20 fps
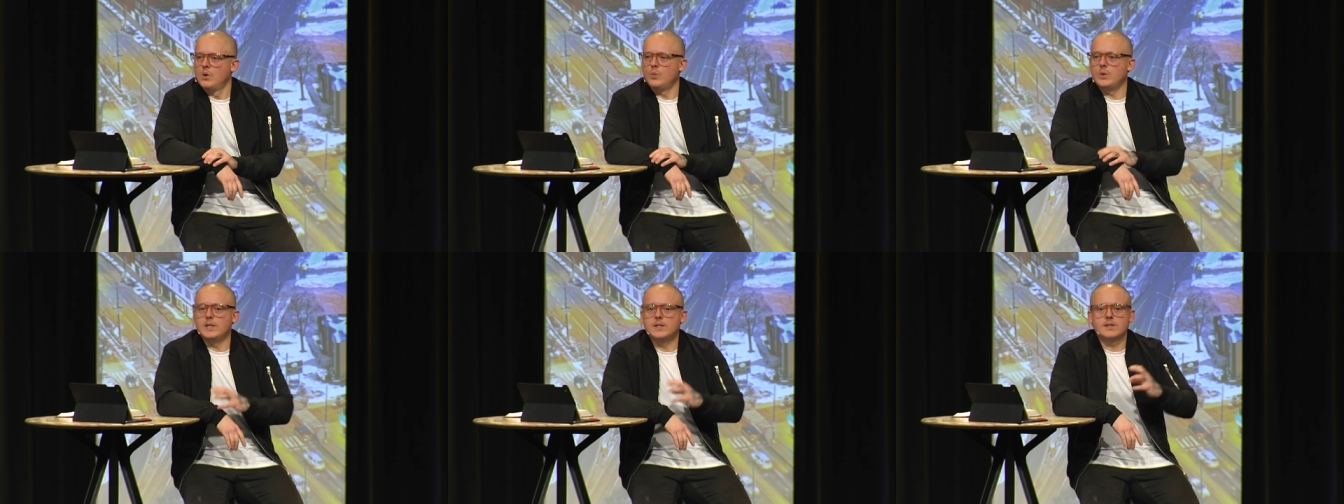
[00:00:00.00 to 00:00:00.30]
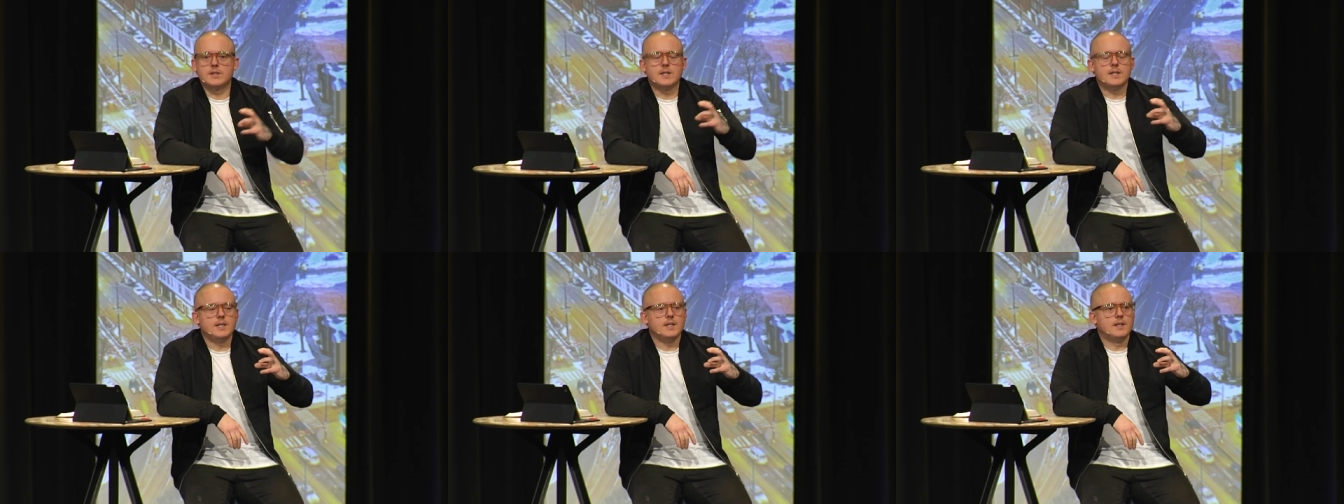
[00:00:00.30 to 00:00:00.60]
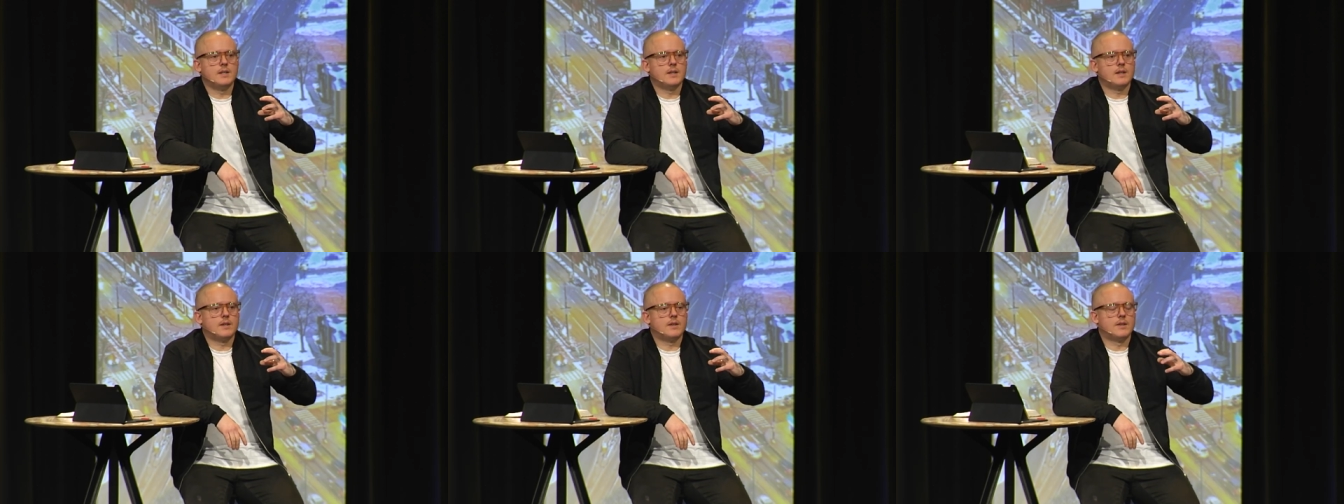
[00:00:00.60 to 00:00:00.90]
we
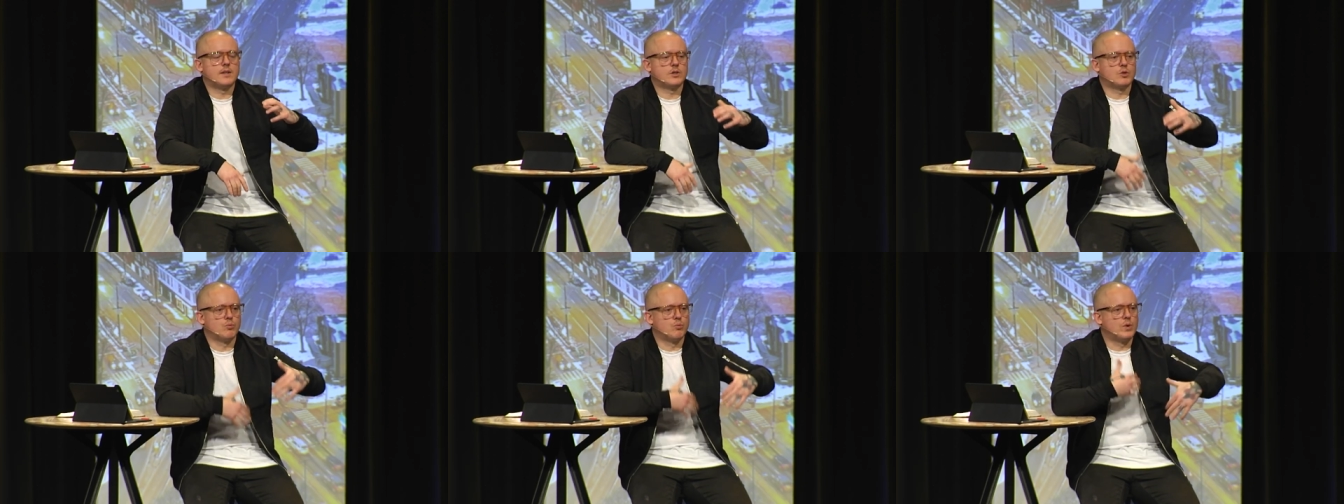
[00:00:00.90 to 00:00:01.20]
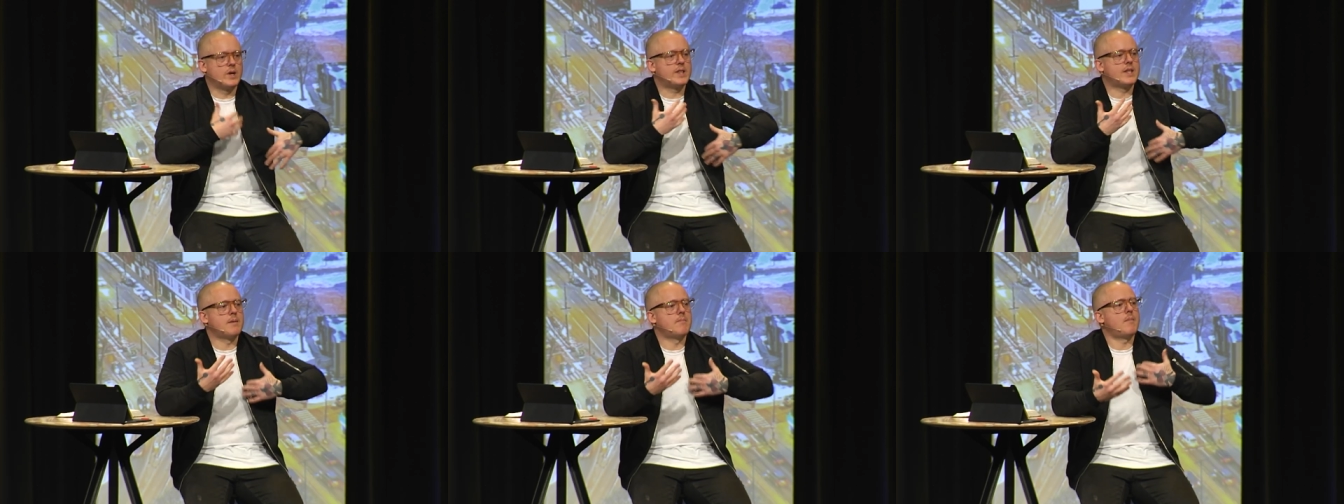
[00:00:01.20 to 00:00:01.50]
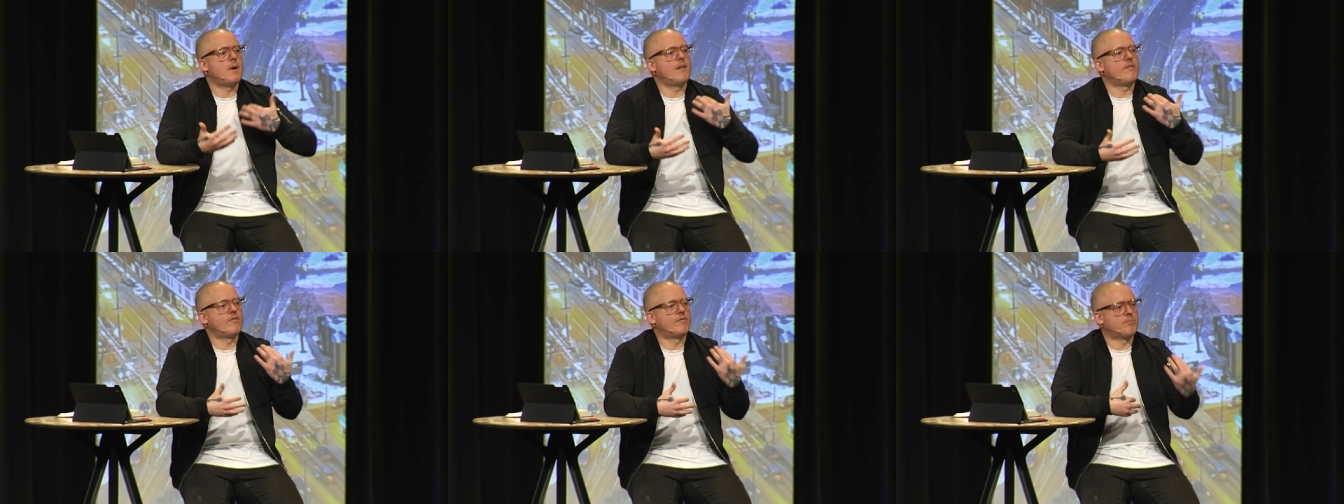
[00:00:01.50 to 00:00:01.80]
see this
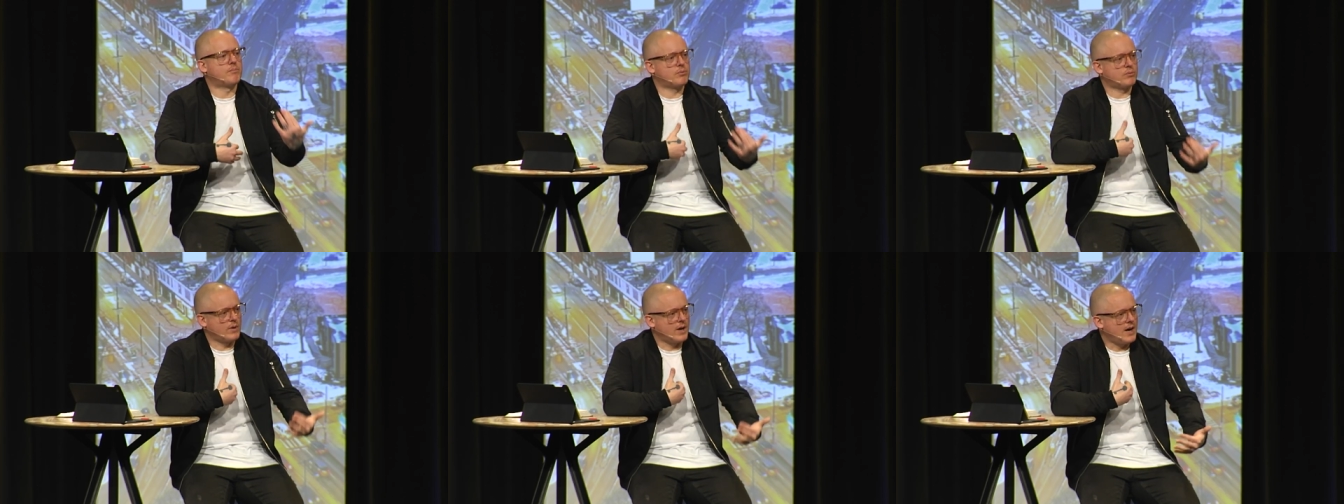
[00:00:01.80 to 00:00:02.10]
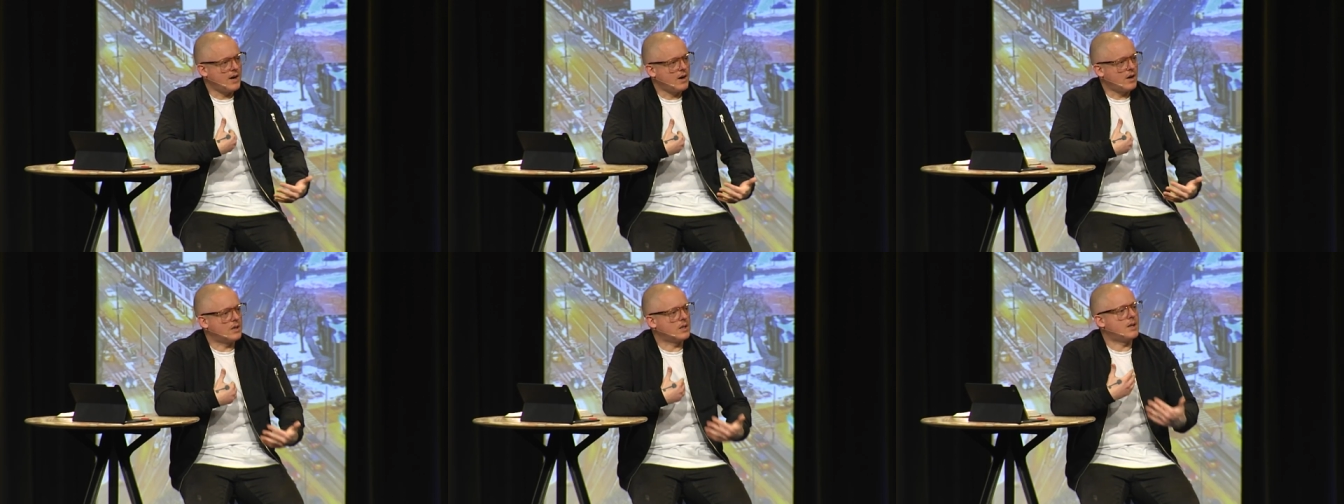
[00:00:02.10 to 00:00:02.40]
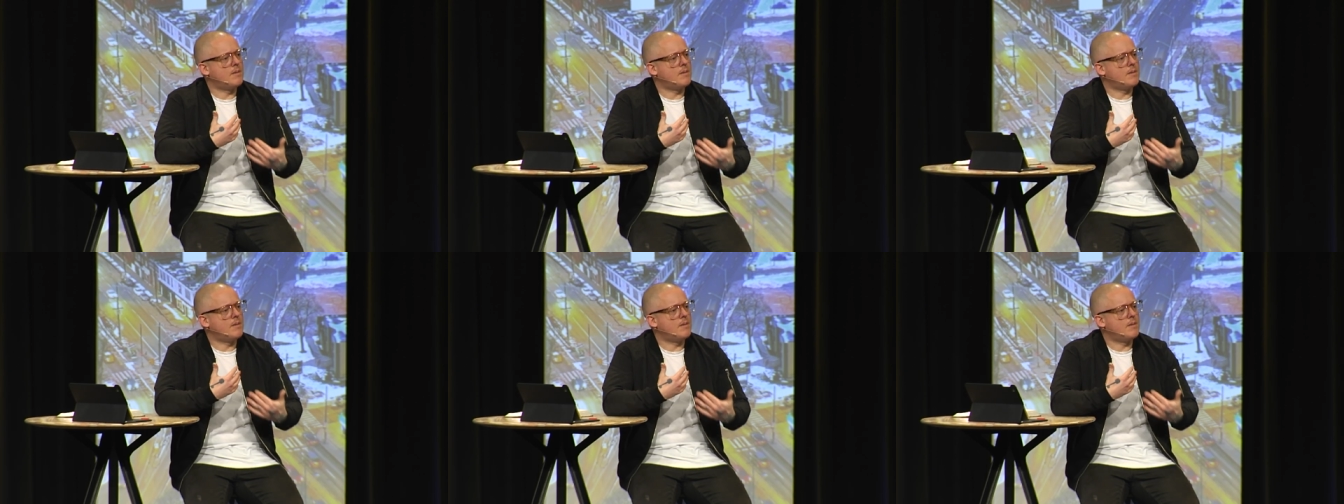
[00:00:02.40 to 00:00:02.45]
rhythm of prayer,